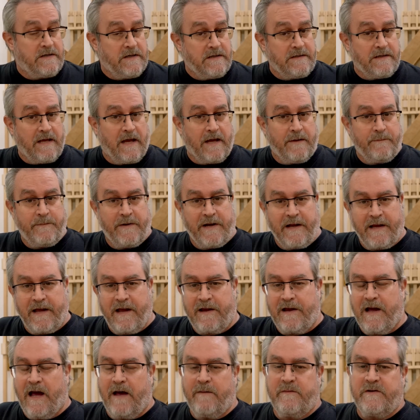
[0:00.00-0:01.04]
did that, but I
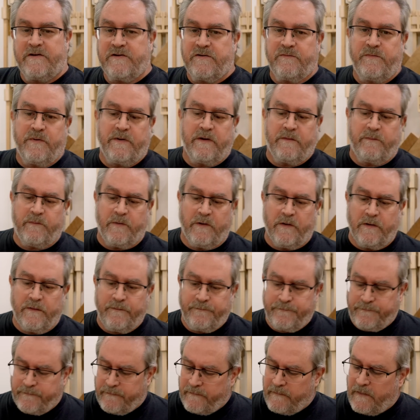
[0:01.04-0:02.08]
got comments from
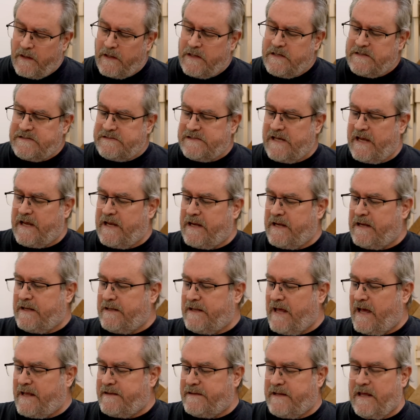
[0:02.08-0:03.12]
people saying
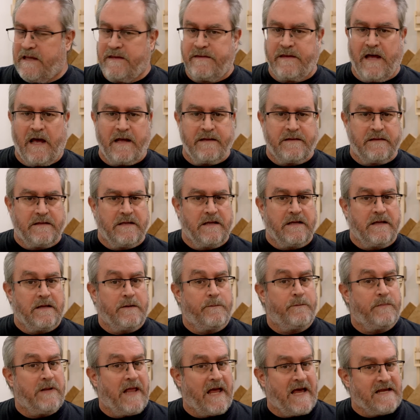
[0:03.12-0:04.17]
that they thought the
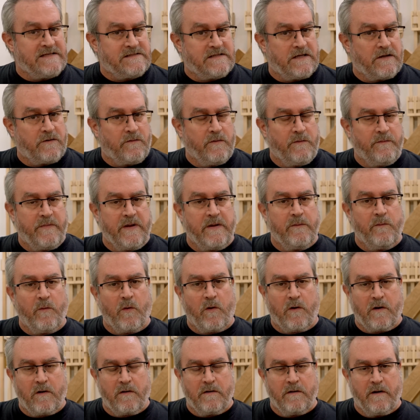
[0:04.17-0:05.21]
plastic would be
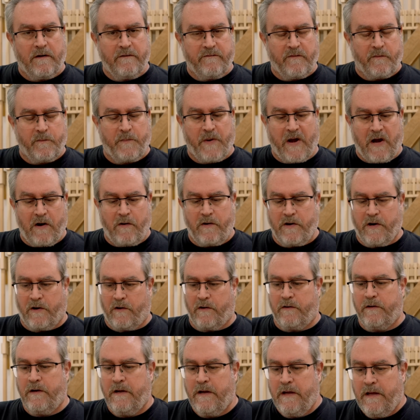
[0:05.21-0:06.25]
more of a
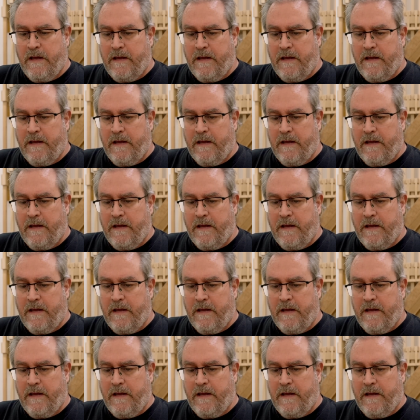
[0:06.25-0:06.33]
barrier,